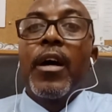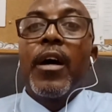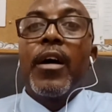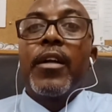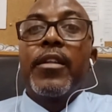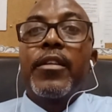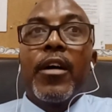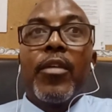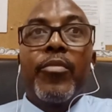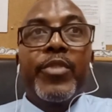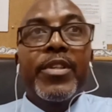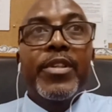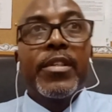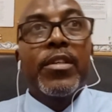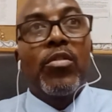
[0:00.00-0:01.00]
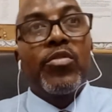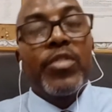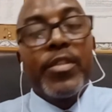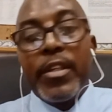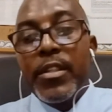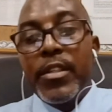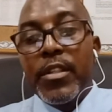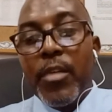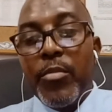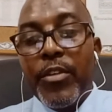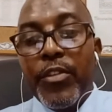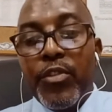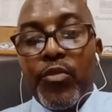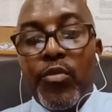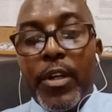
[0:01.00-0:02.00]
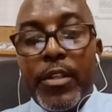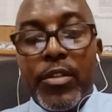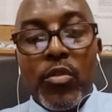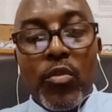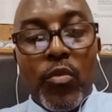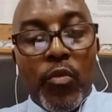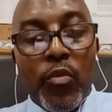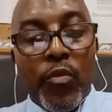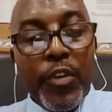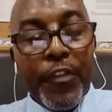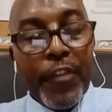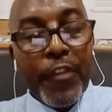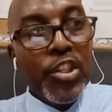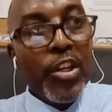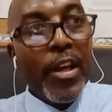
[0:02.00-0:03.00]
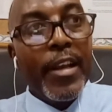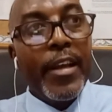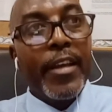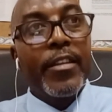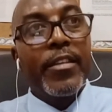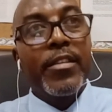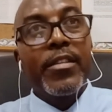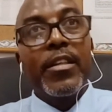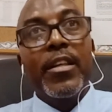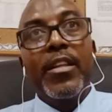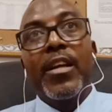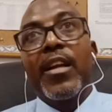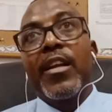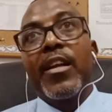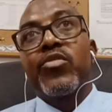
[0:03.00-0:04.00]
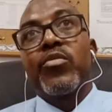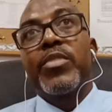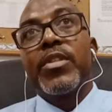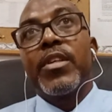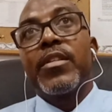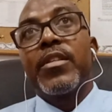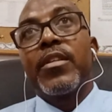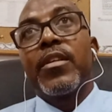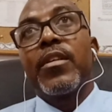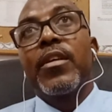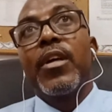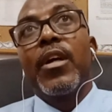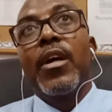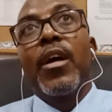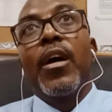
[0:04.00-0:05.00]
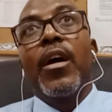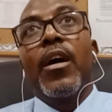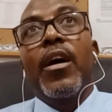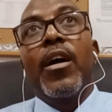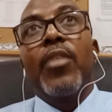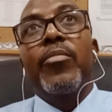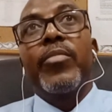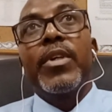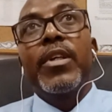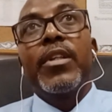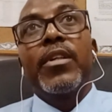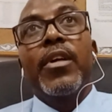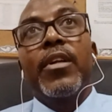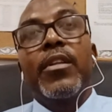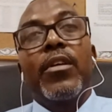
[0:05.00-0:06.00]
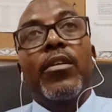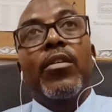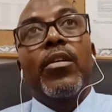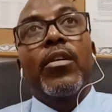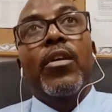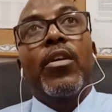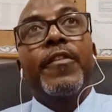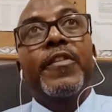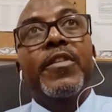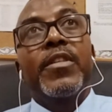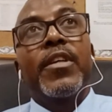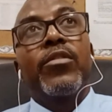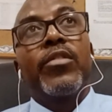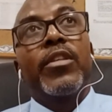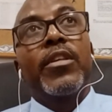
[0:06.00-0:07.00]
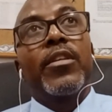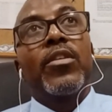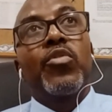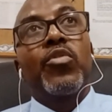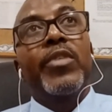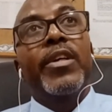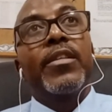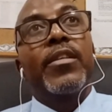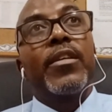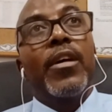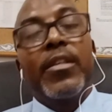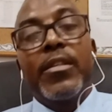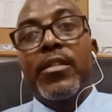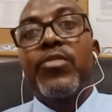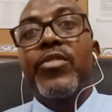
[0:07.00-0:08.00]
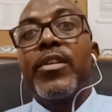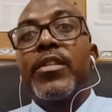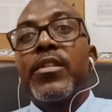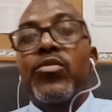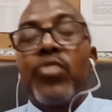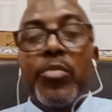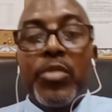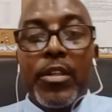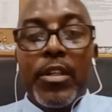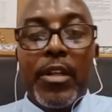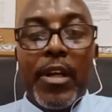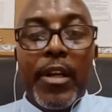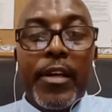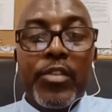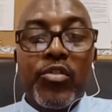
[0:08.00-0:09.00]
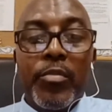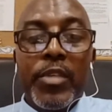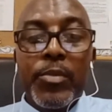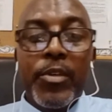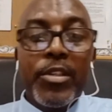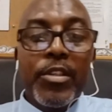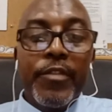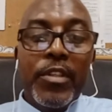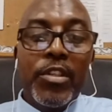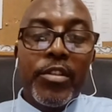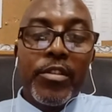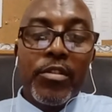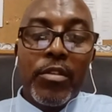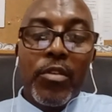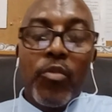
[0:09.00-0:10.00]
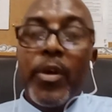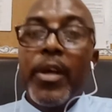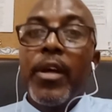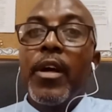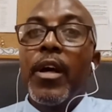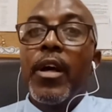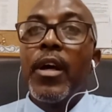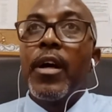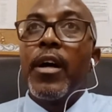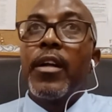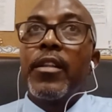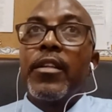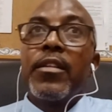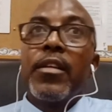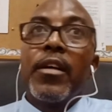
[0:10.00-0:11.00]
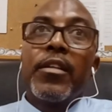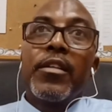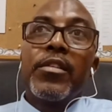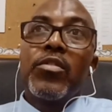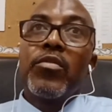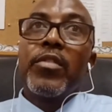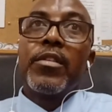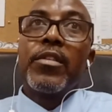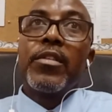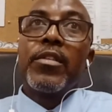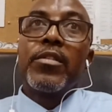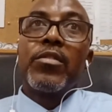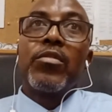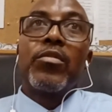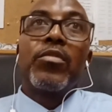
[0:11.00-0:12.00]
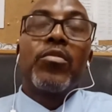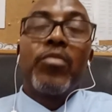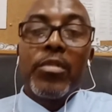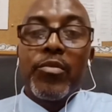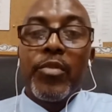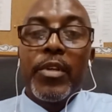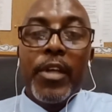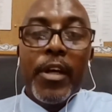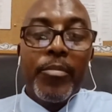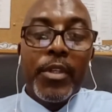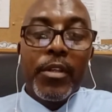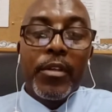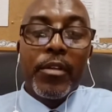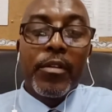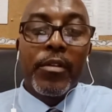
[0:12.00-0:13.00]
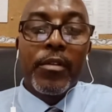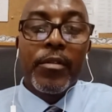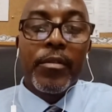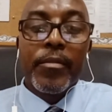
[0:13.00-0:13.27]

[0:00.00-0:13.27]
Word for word: And we see all those things coming through. And so with a child like this in the classroom setting, it can offset, or it can create a serious disruption in the classroom, especially if the teacher is not aware and the students don't know what's really happening. Yeah.